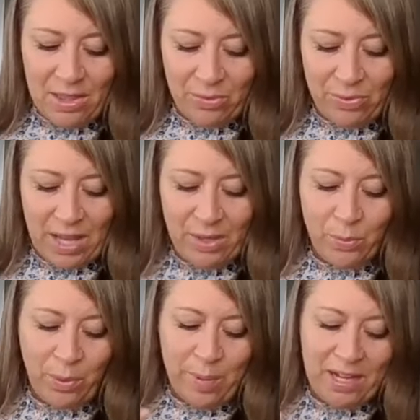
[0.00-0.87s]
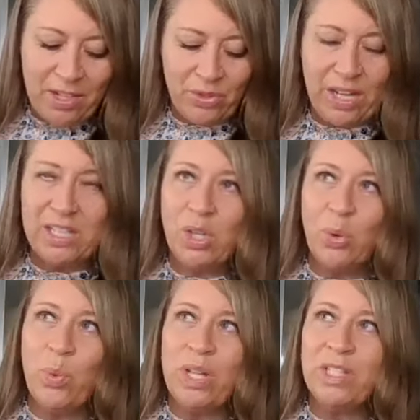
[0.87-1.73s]
the red will penetrate.
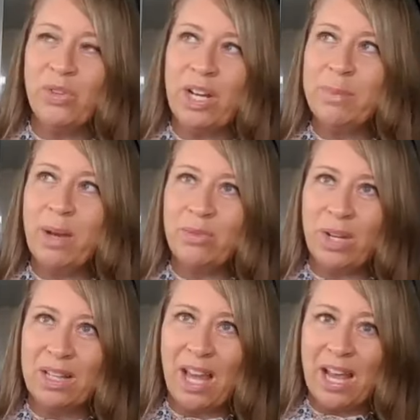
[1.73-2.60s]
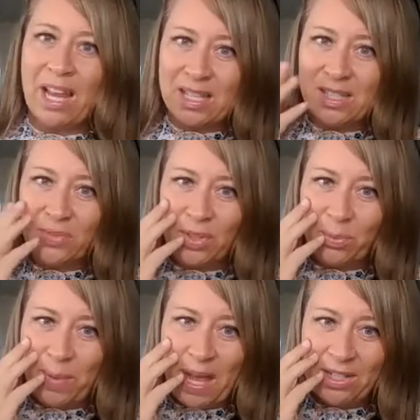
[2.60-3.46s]
So what's great about red light is if
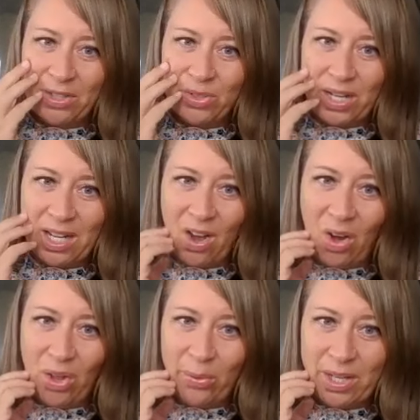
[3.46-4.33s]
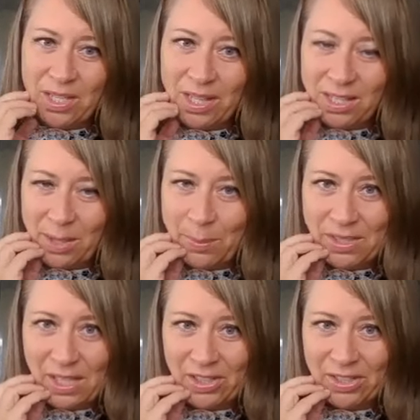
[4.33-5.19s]
you're penetrating all the way to the
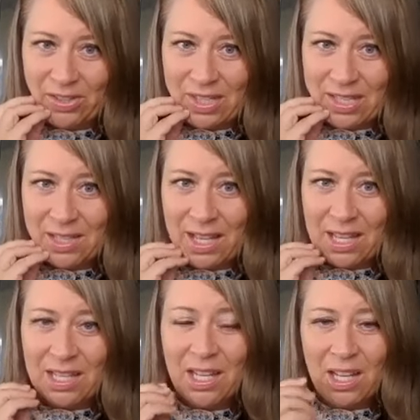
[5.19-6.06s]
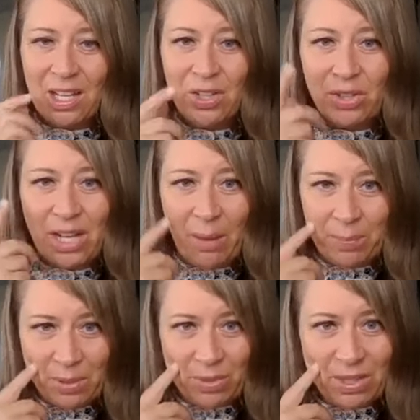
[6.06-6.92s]
deepest layers of the skin, you're
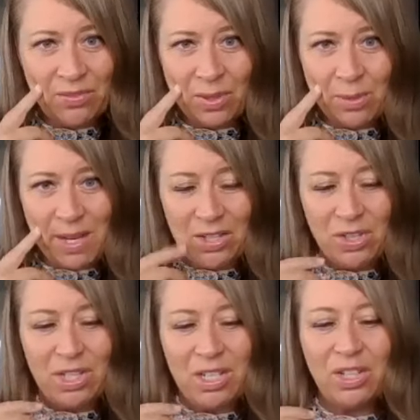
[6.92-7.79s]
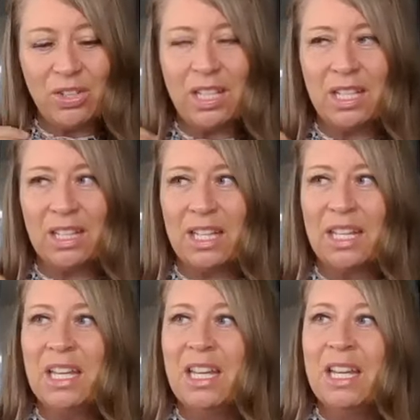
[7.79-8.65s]
helping with inflammation, you're healing